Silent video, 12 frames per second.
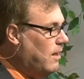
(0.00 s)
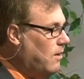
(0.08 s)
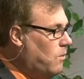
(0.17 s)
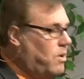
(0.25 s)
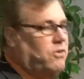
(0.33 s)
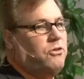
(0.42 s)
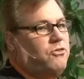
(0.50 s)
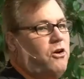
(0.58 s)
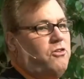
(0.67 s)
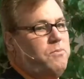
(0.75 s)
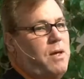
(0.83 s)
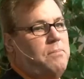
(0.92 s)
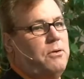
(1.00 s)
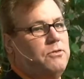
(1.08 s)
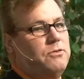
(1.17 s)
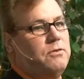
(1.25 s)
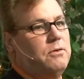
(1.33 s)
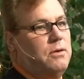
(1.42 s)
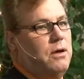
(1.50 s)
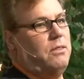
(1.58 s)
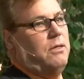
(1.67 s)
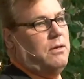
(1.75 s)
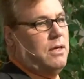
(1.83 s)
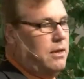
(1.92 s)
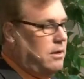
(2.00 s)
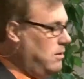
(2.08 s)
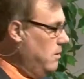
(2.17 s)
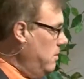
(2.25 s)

Where's the church members? Oh, they'll get here.